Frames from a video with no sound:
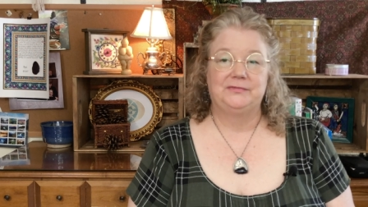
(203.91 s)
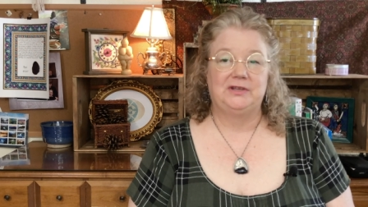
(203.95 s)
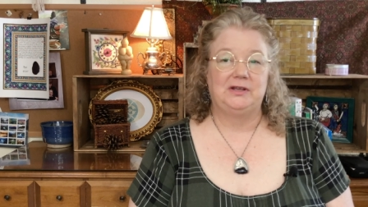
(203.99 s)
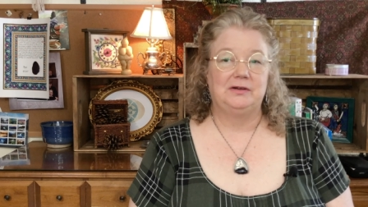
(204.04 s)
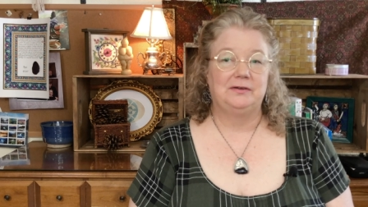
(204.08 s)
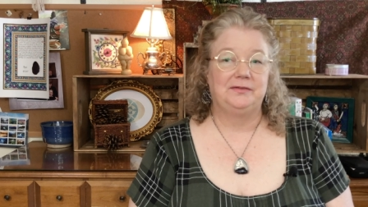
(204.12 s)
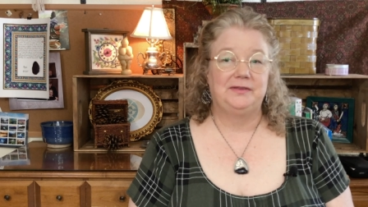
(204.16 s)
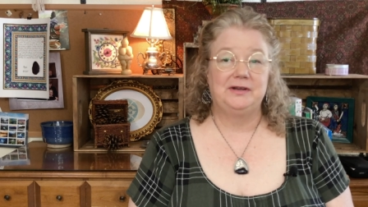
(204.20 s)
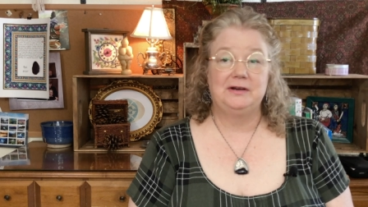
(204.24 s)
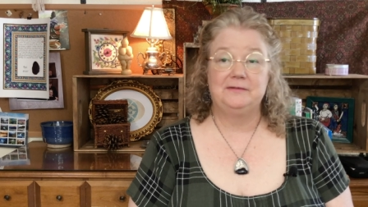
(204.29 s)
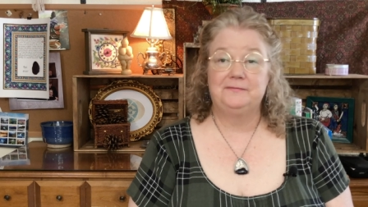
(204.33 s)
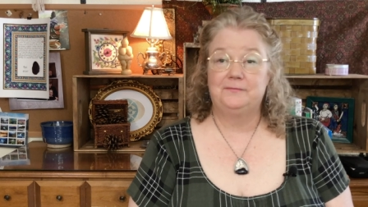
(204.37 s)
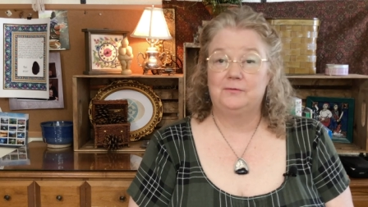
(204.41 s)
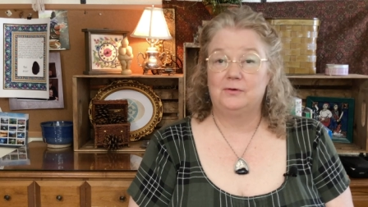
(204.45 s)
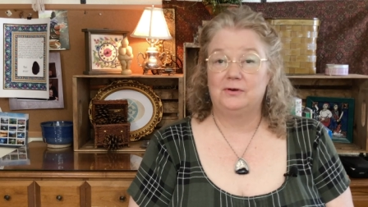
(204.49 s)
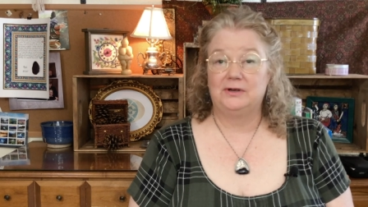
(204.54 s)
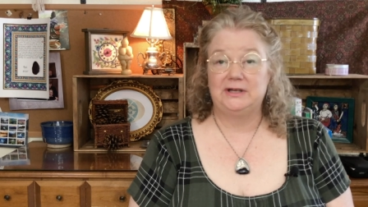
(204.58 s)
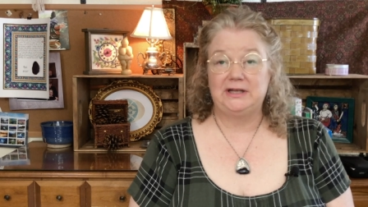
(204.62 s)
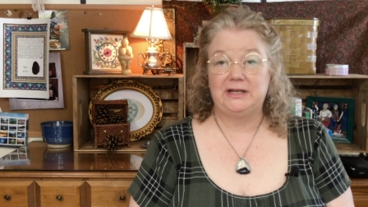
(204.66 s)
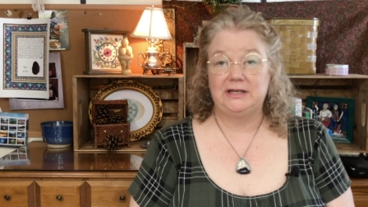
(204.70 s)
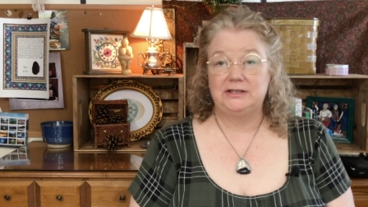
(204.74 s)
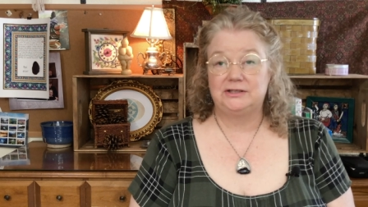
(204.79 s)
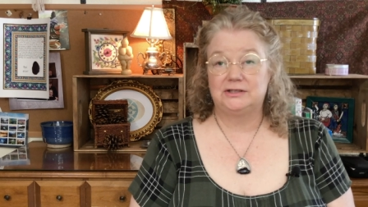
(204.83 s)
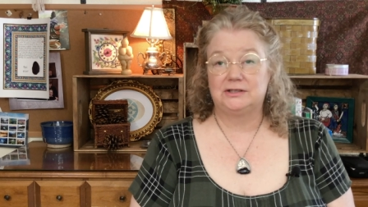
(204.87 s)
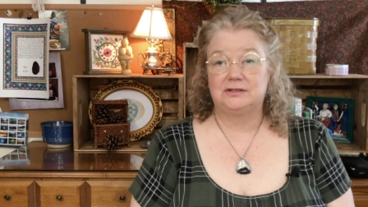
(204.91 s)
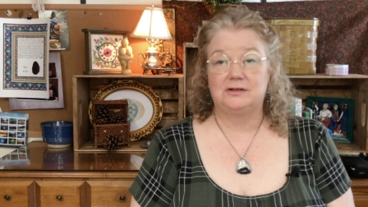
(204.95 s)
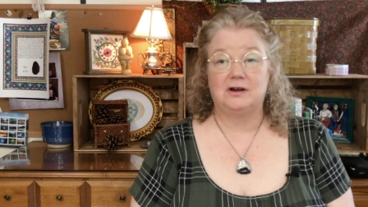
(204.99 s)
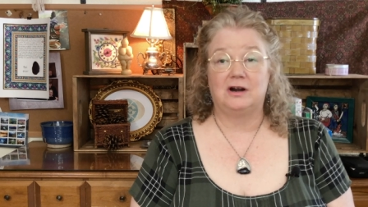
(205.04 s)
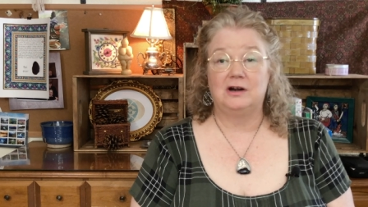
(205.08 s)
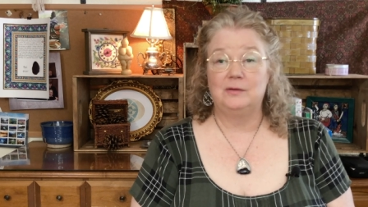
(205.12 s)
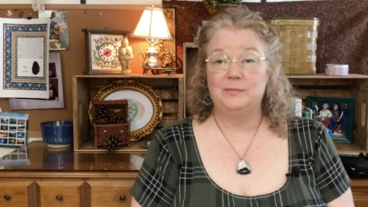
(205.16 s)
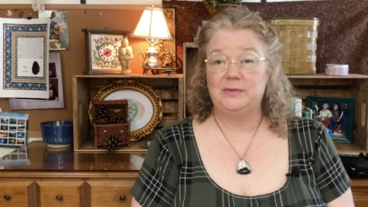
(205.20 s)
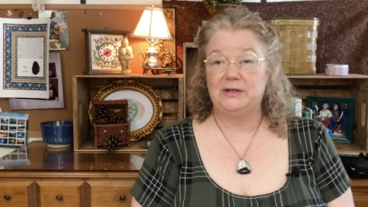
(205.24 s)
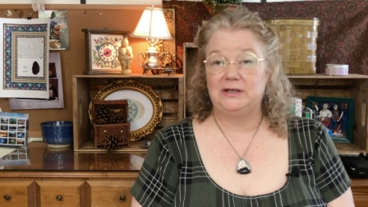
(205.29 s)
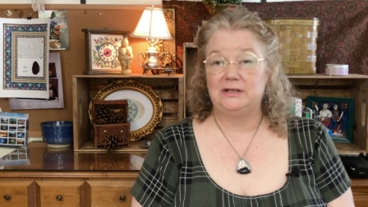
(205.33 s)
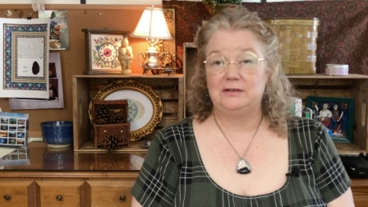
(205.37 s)
You know, therefore each
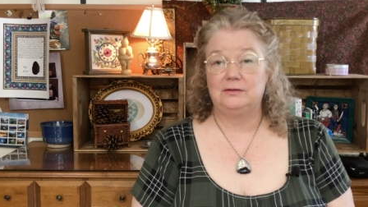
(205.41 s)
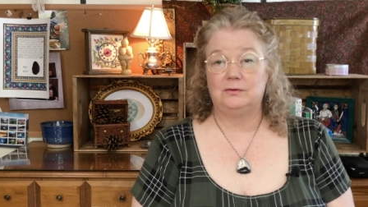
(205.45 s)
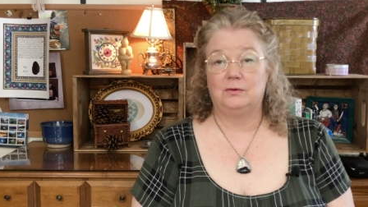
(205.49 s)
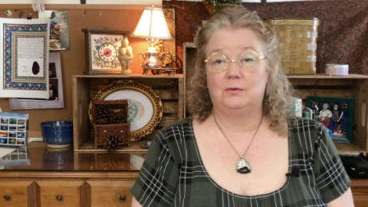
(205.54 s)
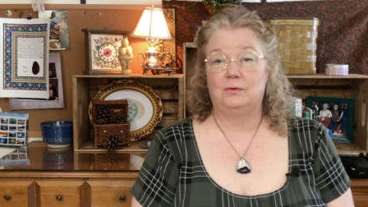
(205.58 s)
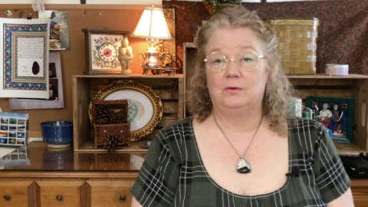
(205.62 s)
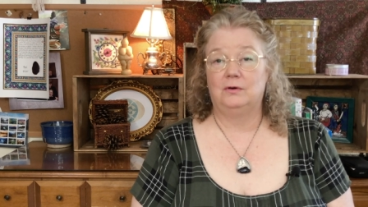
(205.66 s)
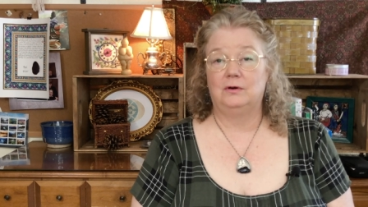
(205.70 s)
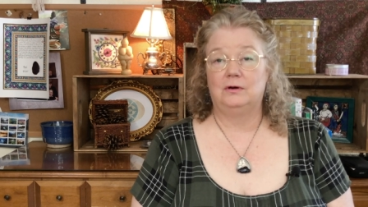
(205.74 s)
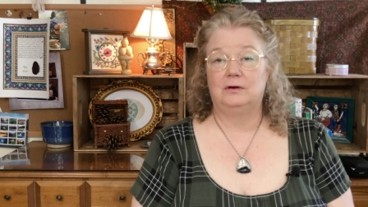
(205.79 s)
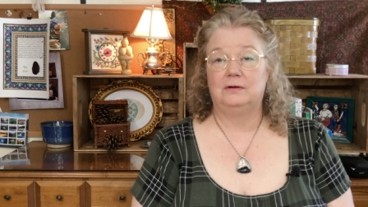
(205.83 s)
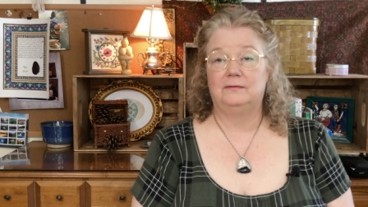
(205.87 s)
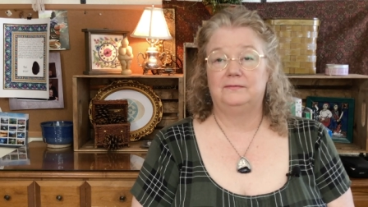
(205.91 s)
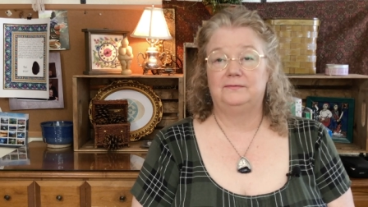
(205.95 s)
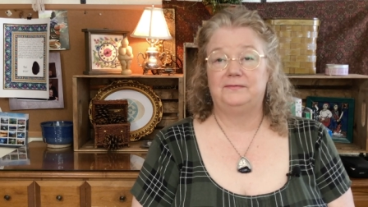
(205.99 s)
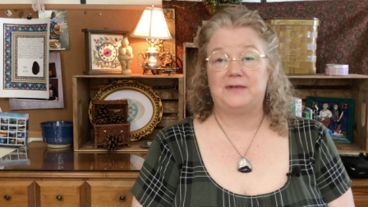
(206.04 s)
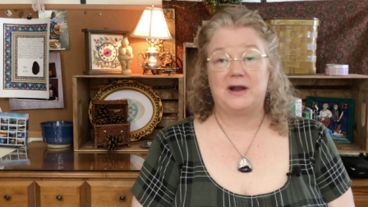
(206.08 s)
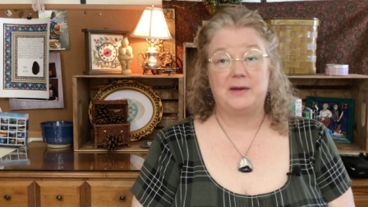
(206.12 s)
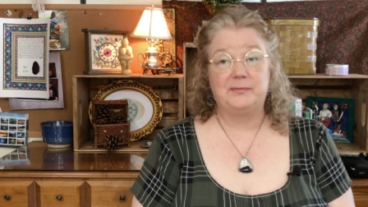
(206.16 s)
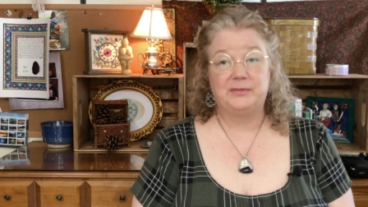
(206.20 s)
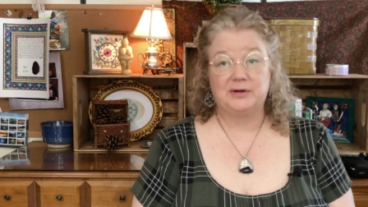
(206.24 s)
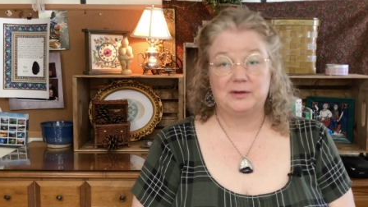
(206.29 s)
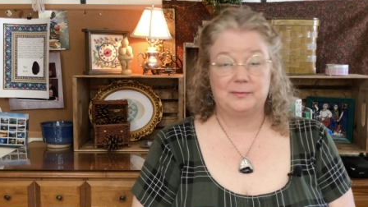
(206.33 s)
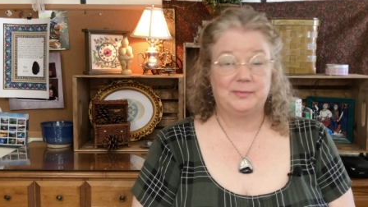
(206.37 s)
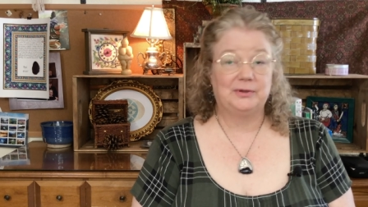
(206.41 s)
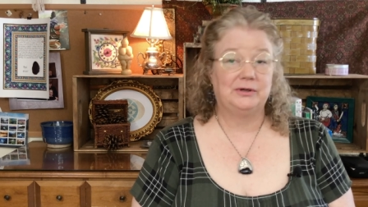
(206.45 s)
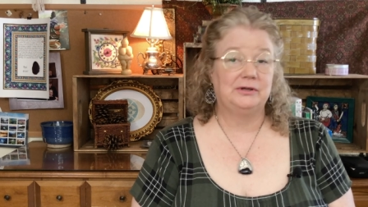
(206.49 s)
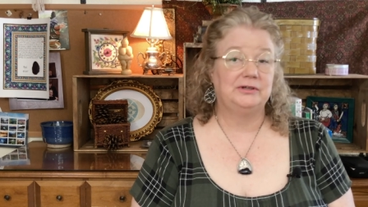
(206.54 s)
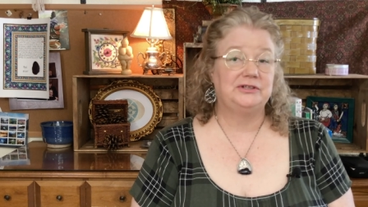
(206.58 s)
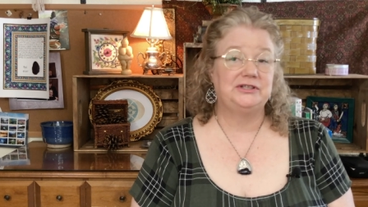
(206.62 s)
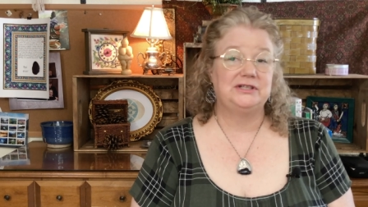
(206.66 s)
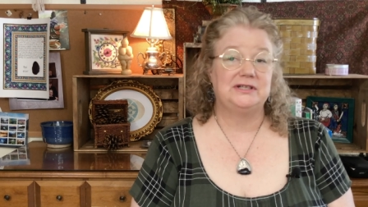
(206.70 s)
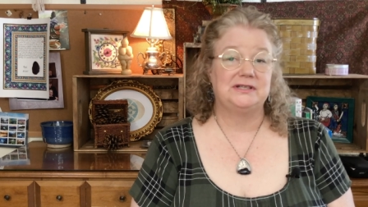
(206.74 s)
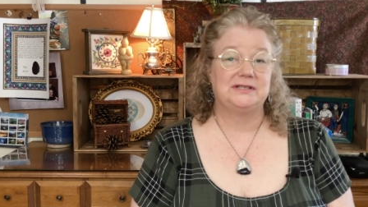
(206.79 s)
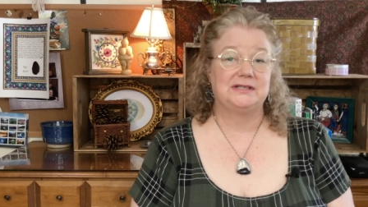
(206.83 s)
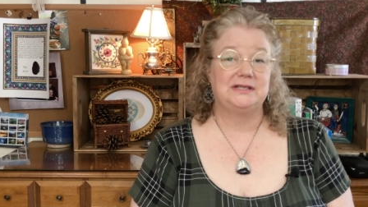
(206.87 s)
garment or fabric
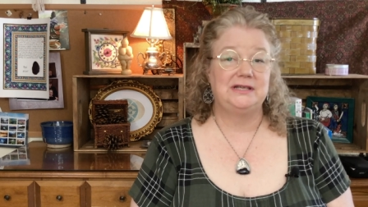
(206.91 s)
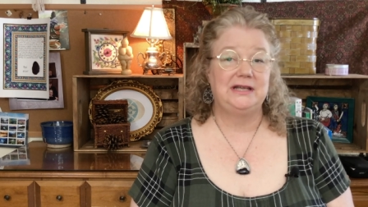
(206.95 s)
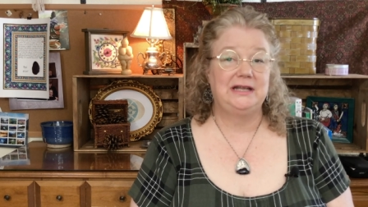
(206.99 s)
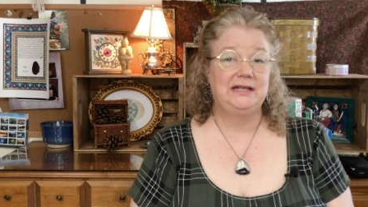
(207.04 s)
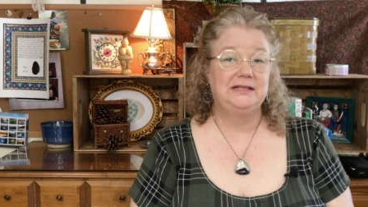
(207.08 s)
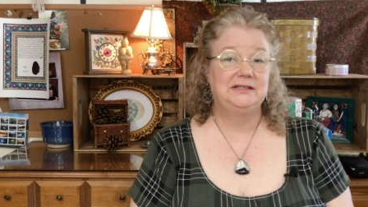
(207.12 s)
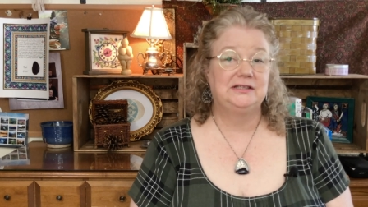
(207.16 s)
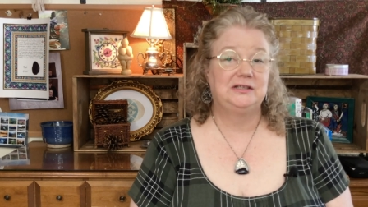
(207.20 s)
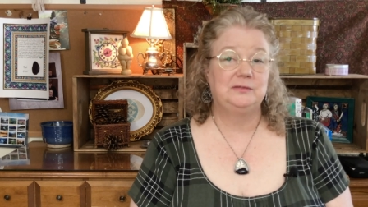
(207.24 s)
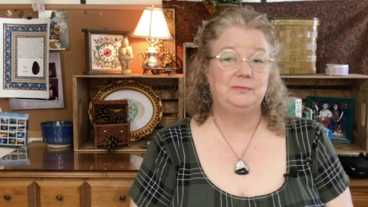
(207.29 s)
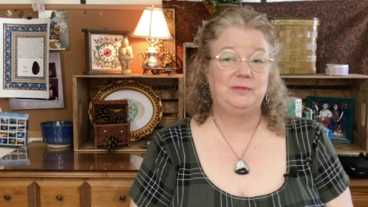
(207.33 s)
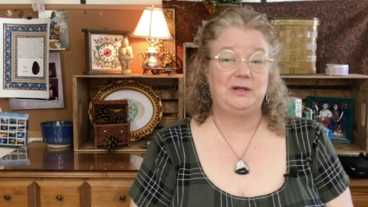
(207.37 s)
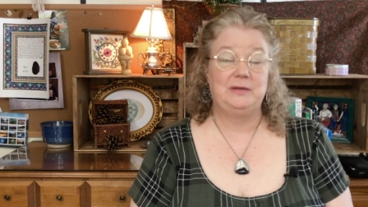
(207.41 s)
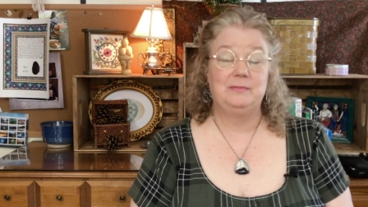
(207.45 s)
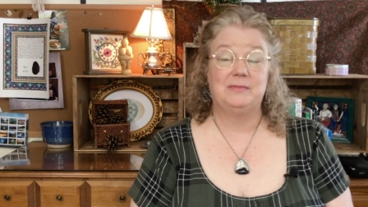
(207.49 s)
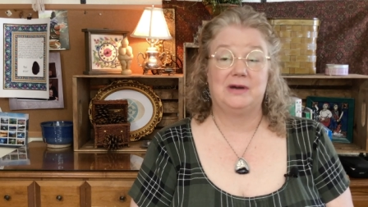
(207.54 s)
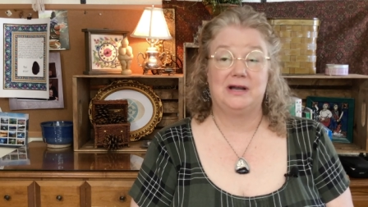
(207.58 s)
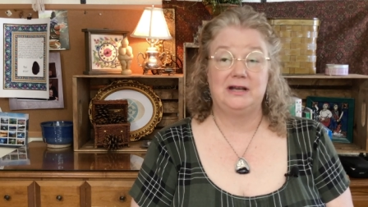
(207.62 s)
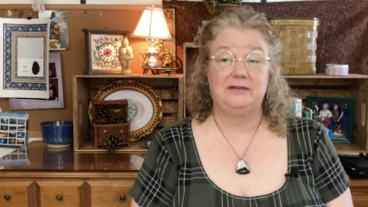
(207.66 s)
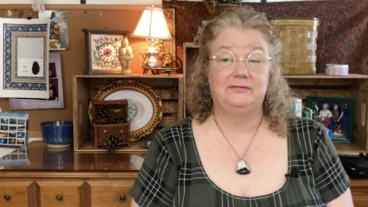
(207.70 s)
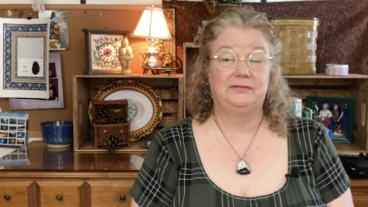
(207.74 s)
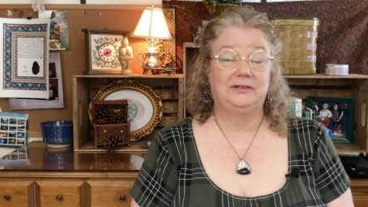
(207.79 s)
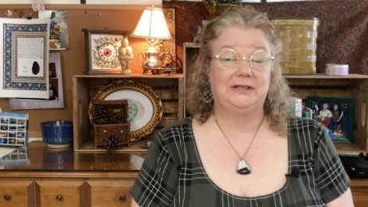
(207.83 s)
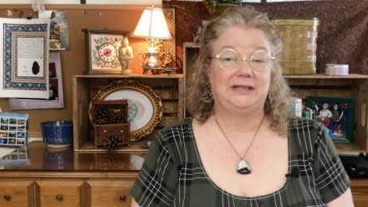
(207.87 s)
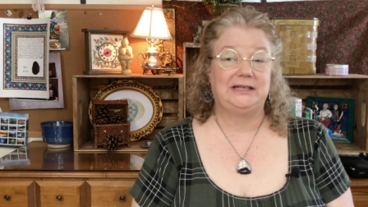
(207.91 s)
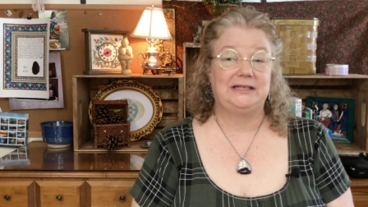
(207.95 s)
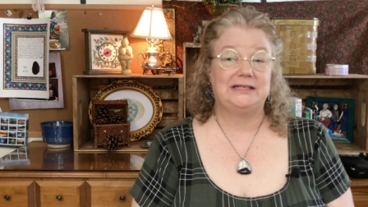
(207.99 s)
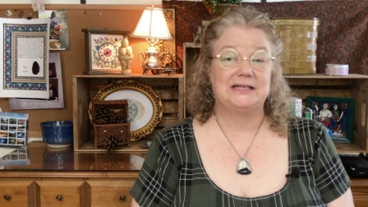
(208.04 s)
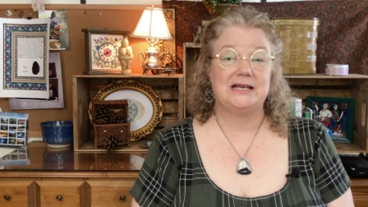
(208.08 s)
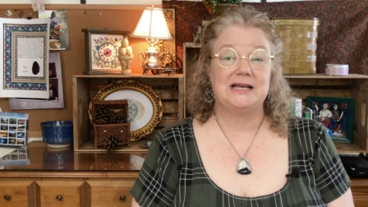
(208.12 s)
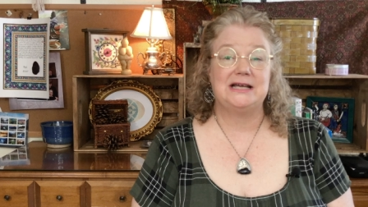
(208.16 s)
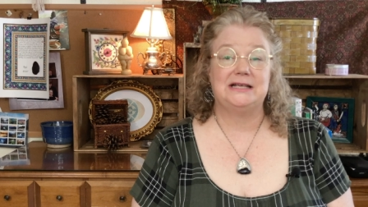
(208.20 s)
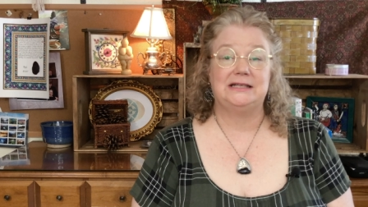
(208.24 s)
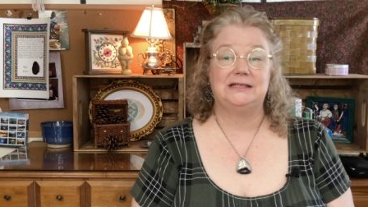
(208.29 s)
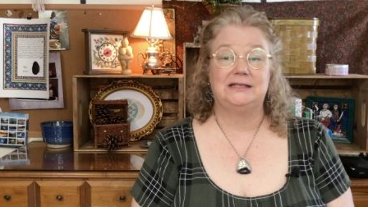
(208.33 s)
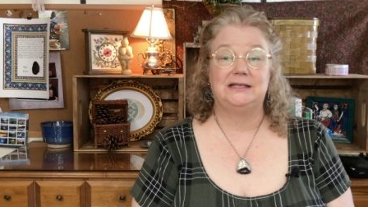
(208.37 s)
purchase needs to be mindfully
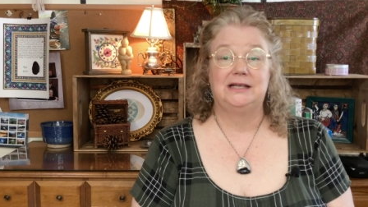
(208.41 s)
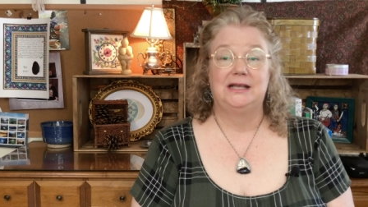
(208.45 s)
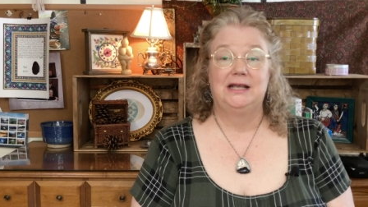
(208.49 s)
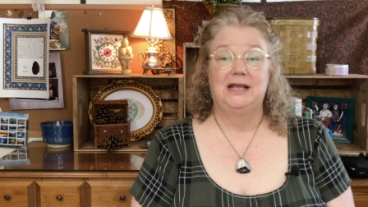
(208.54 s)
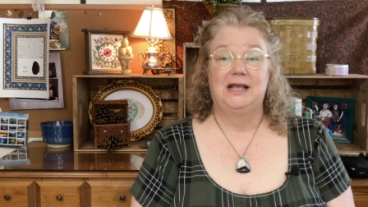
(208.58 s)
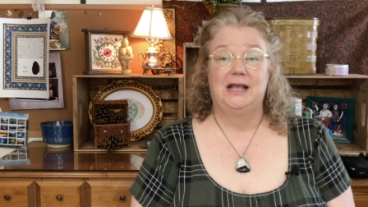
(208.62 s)
done